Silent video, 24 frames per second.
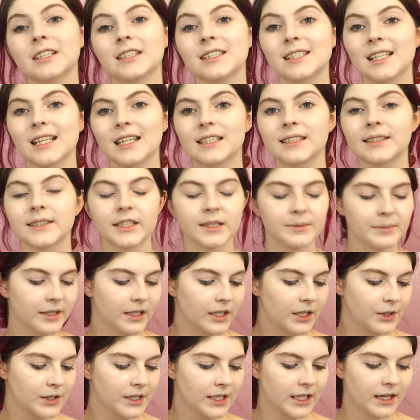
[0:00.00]
concealer, I'm going to be
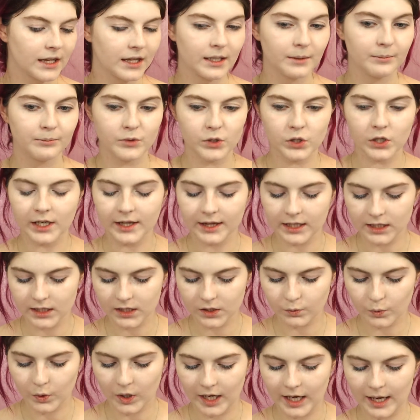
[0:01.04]
using the Born This
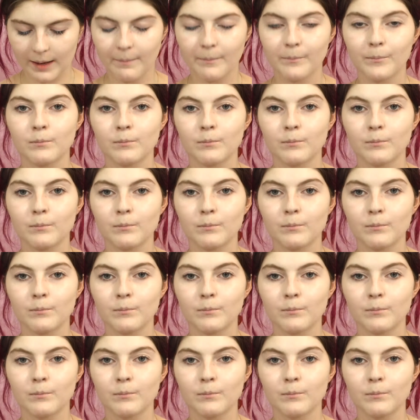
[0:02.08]
Way